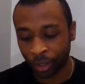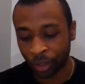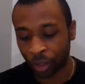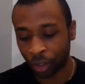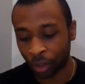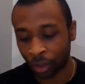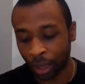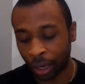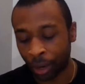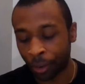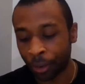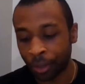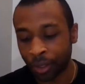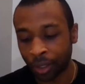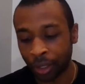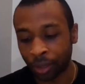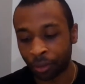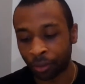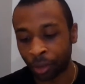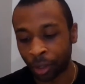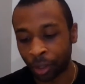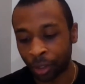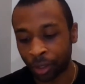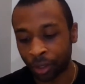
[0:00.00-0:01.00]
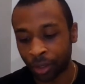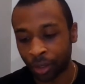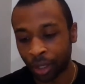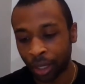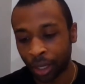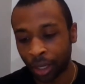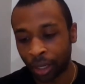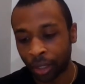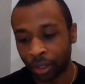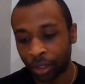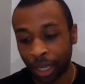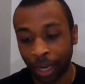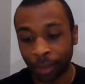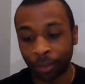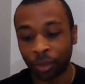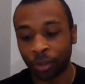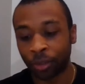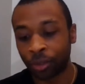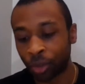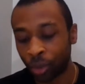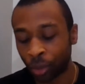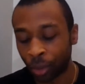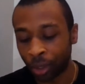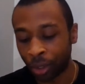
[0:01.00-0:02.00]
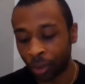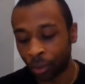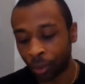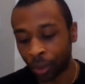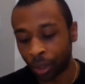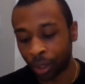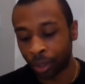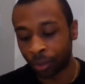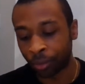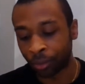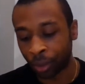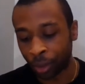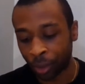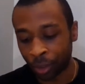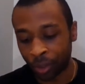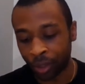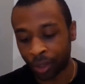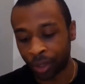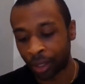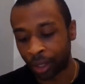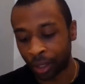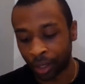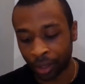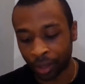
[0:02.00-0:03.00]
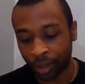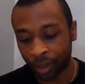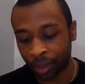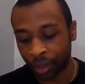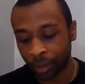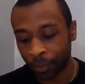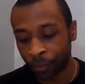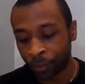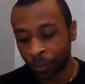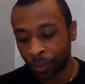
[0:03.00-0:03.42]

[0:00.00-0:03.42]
So I was in verse chapter 21, verse 6.